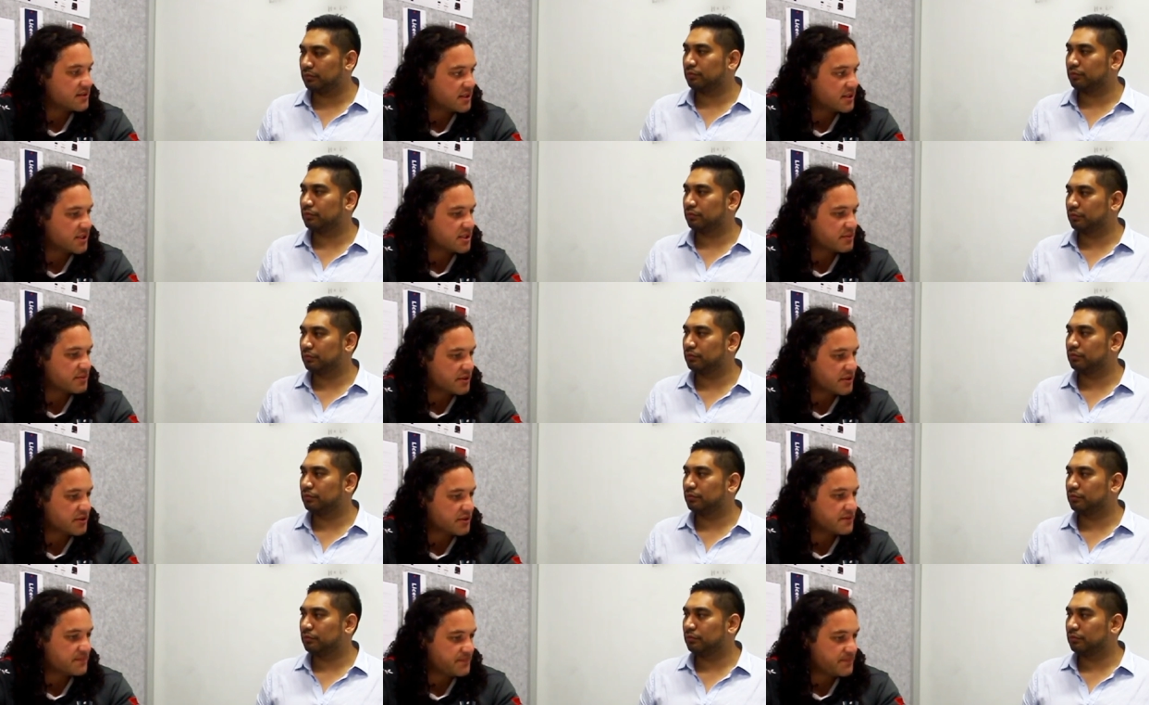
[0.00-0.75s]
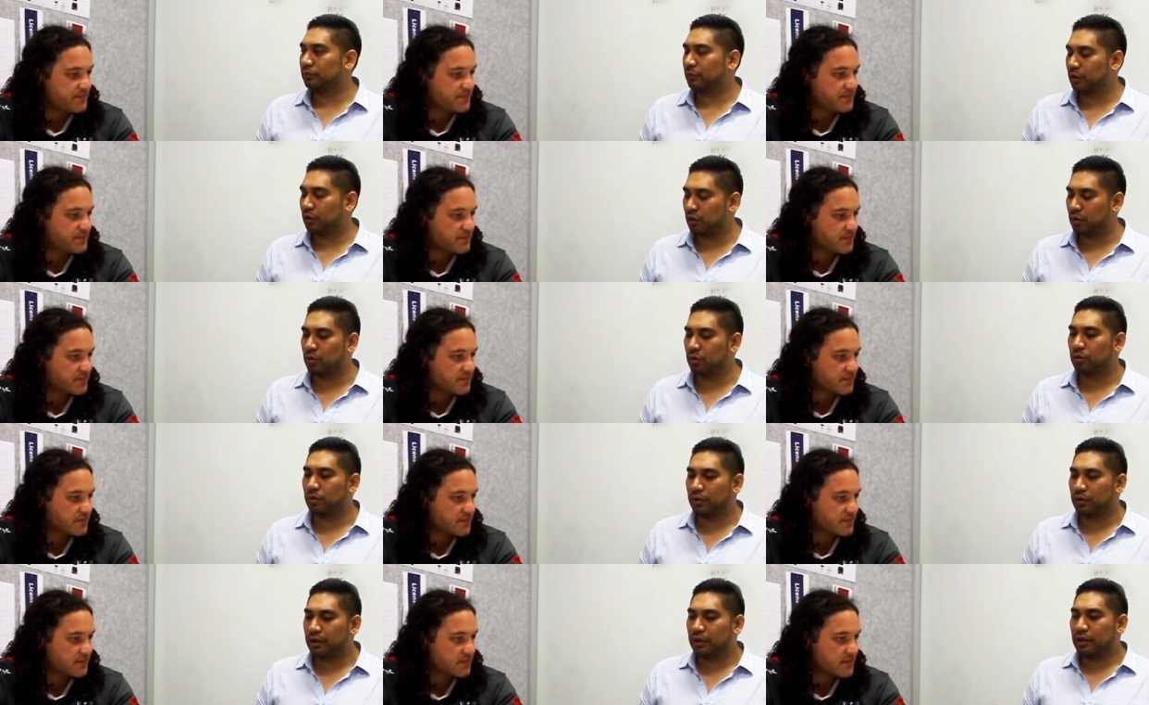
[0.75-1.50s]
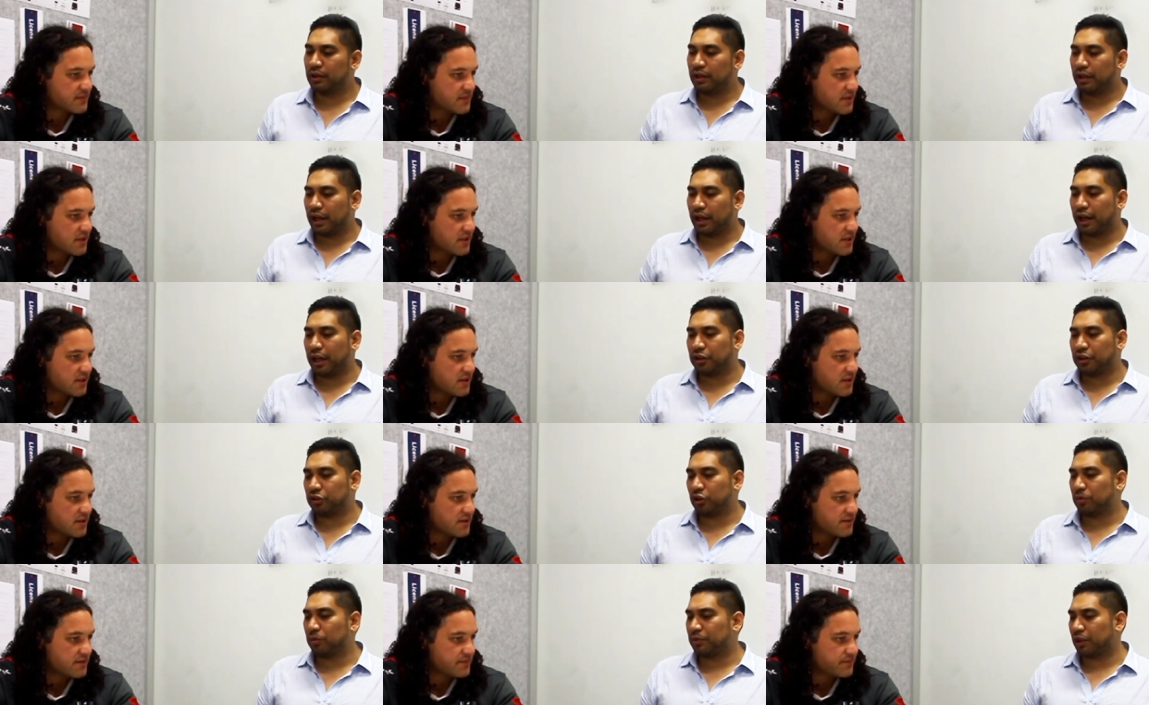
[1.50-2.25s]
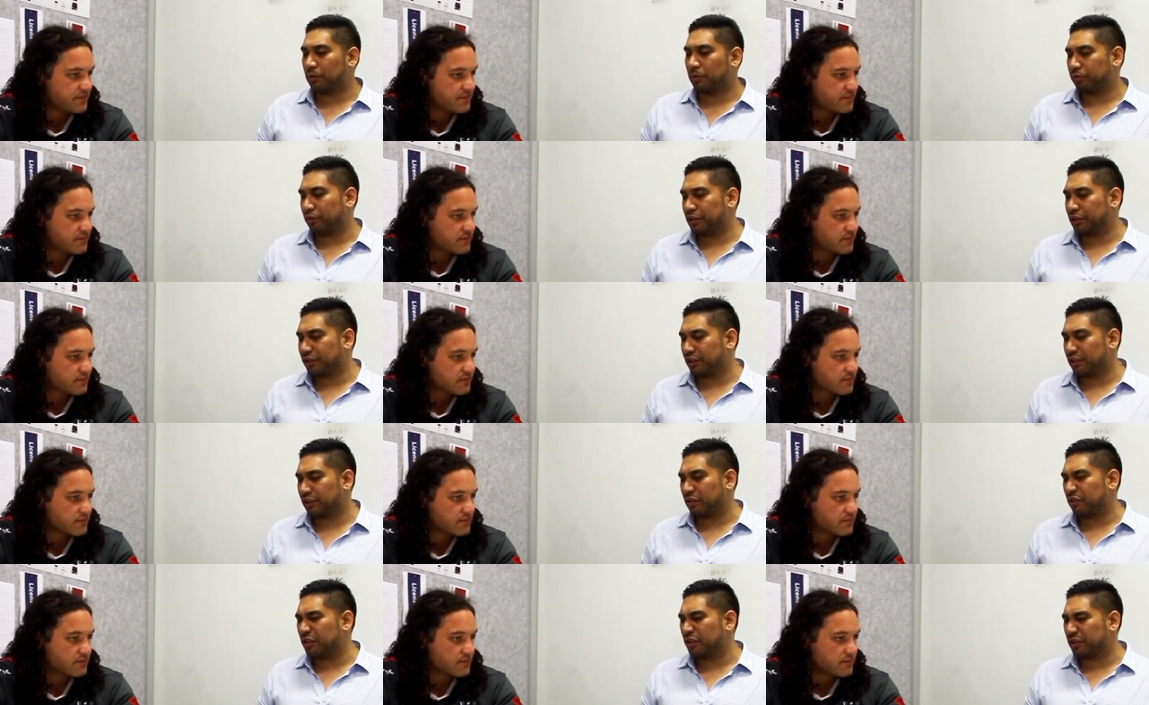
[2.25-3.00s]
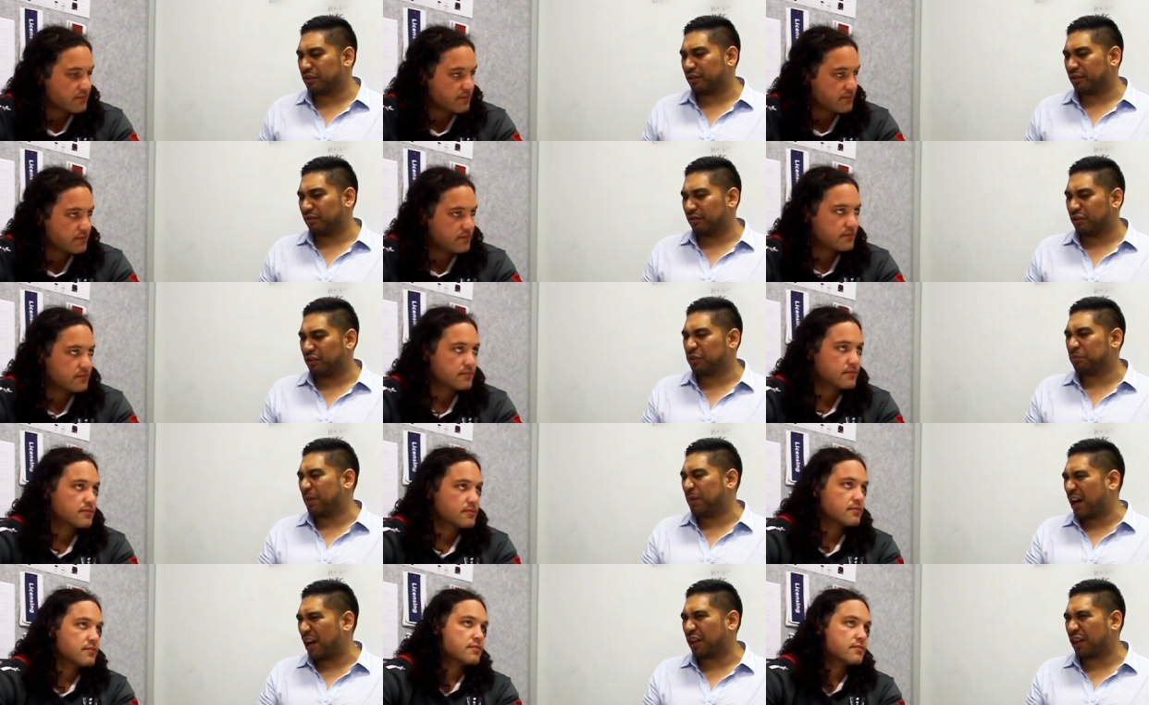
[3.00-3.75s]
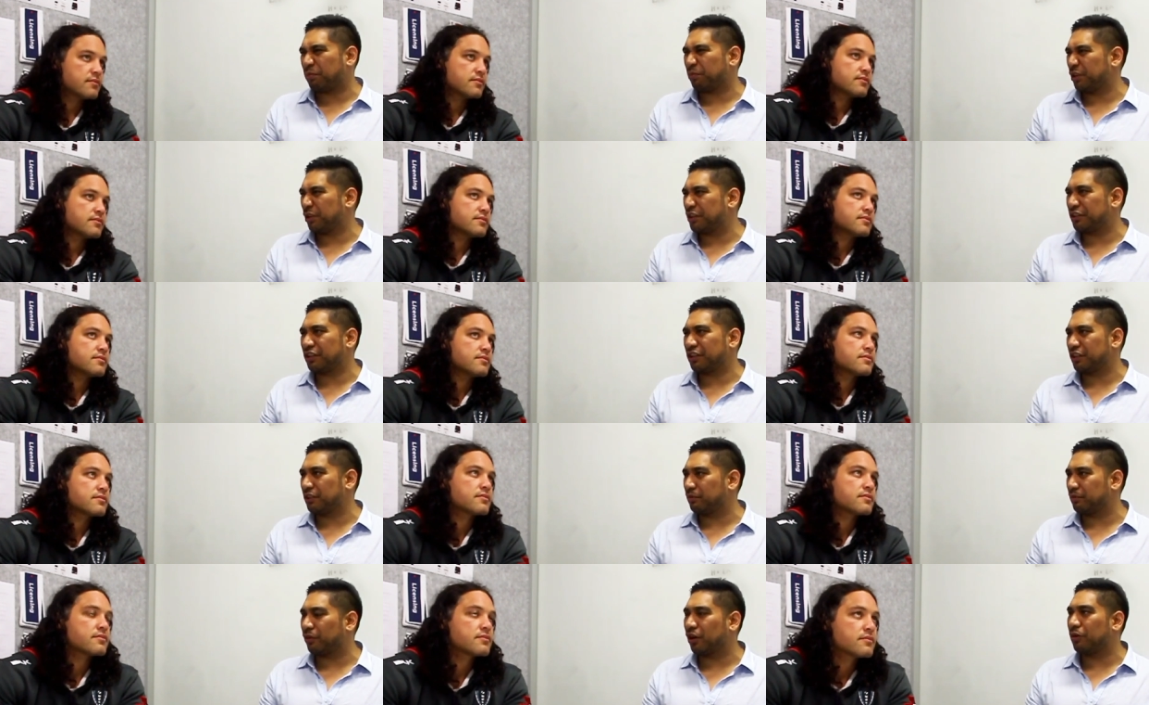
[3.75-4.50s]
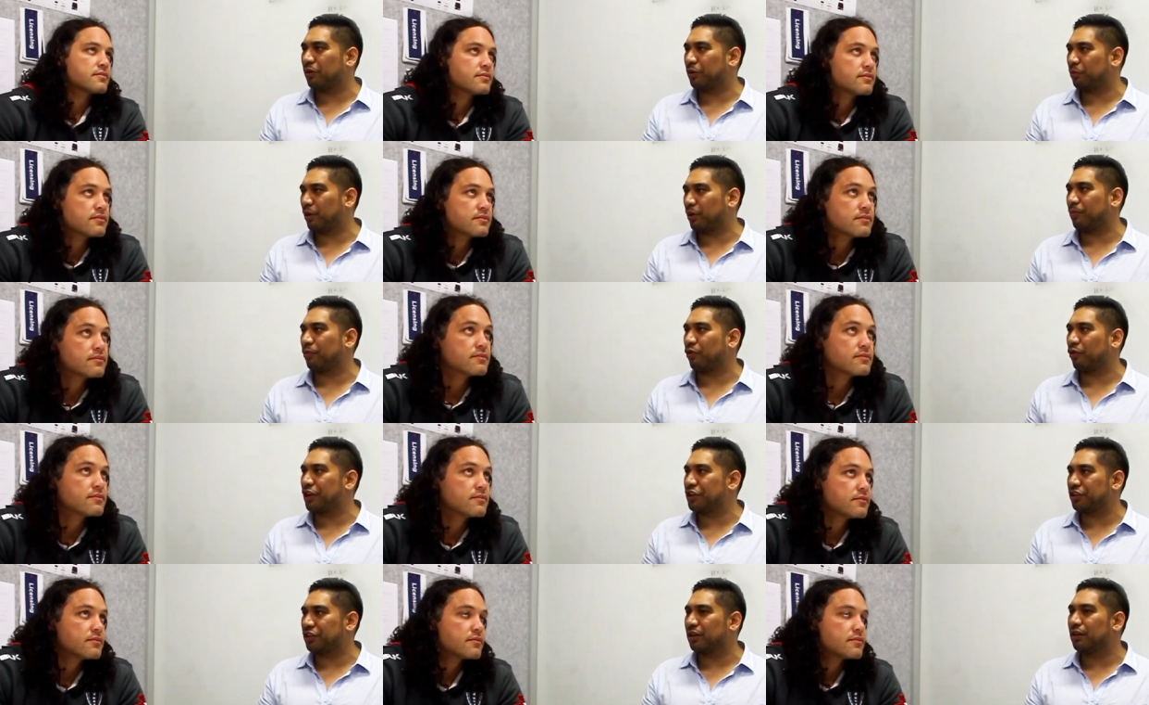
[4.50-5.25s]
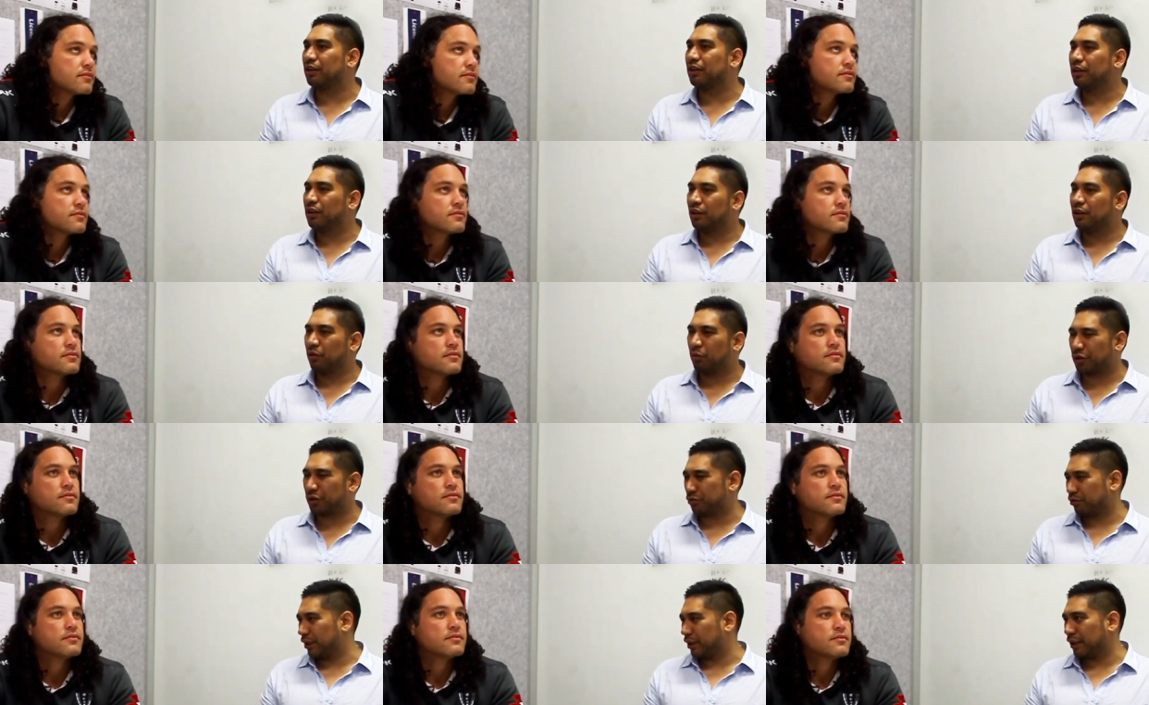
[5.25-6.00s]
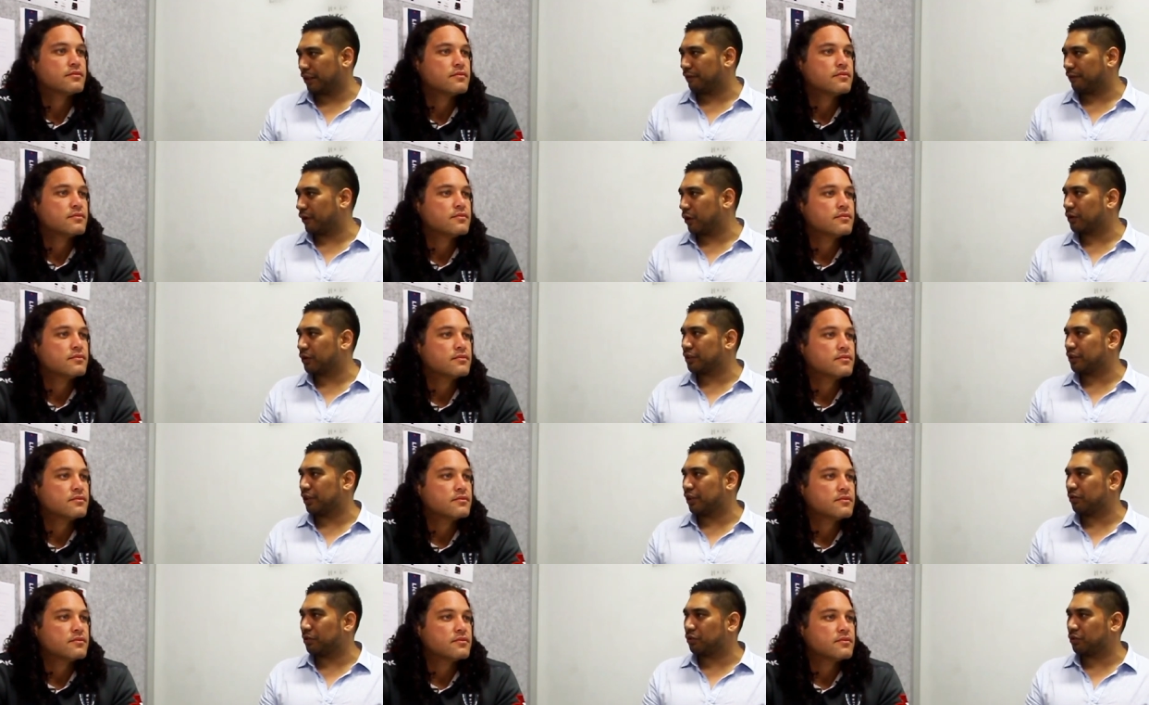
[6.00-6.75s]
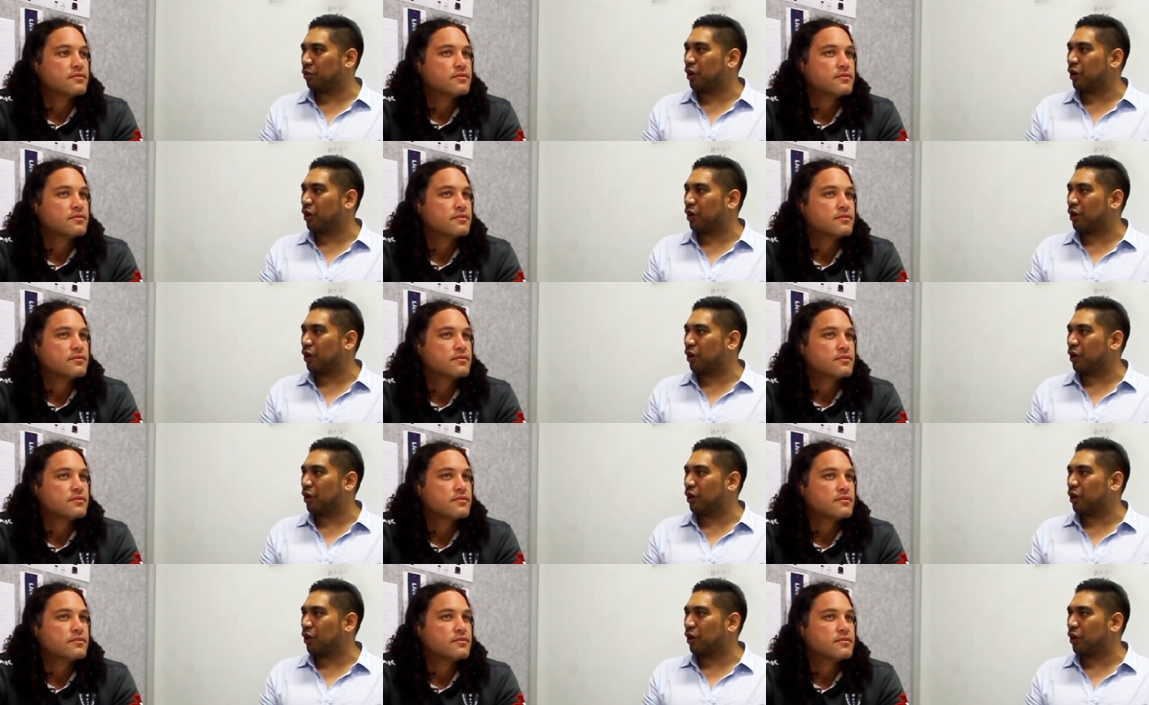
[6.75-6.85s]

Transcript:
Speaker 1: yeah, no, it's been good.
Speaker 2: Cool. And in terms of the preseason, this this part of the preseason, bro, and preparation, what's really the focus?